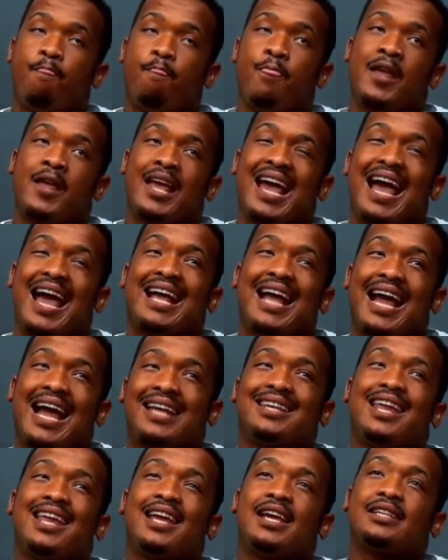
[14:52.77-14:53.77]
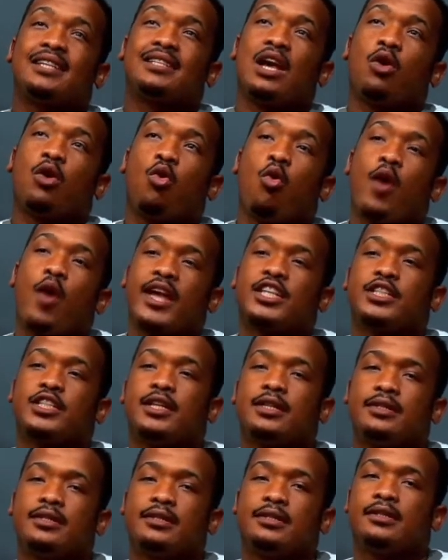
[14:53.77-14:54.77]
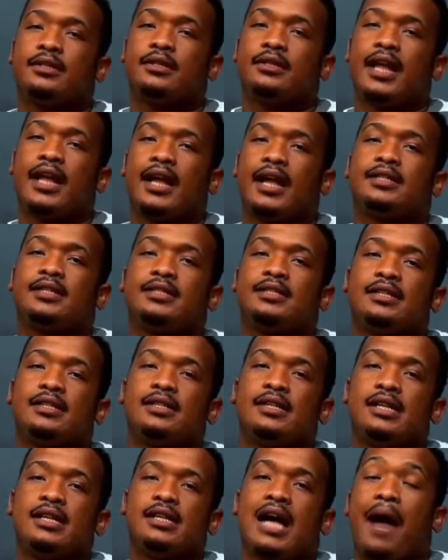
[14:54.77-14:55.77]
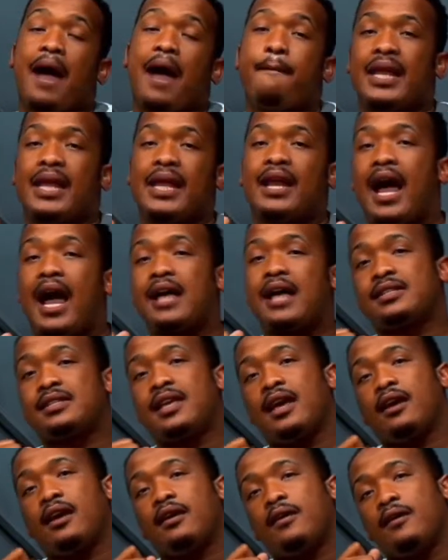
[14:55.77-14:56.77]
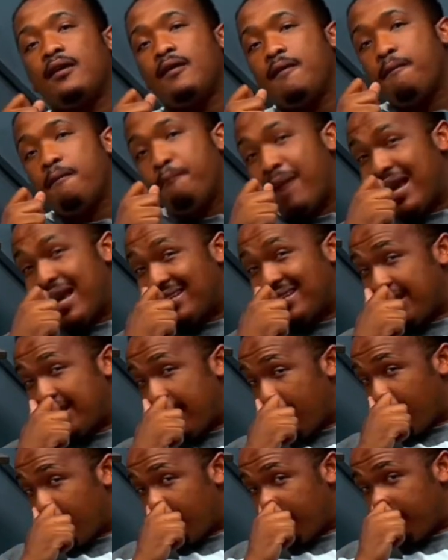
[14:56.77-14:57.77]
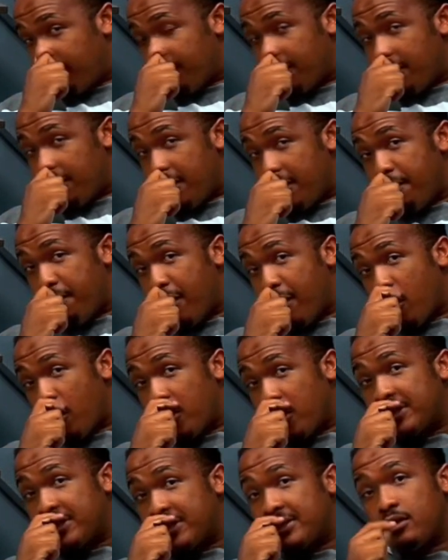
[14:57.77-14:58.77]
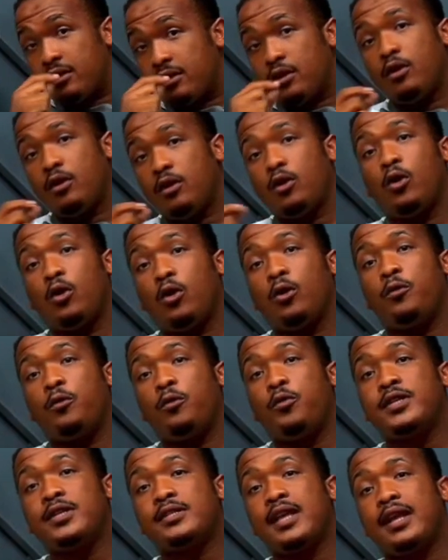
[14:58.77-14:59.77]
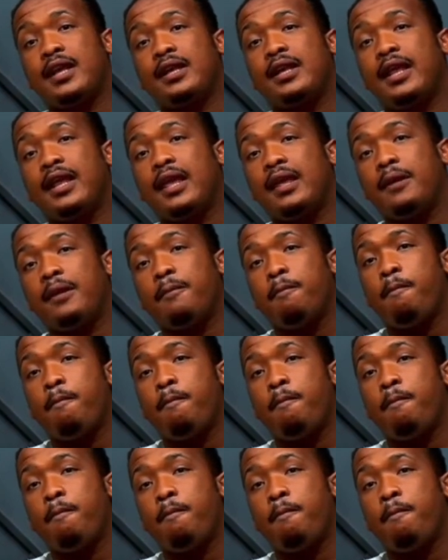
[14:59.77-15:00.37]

I think it's a question that I've been asking myself, because, you know, recently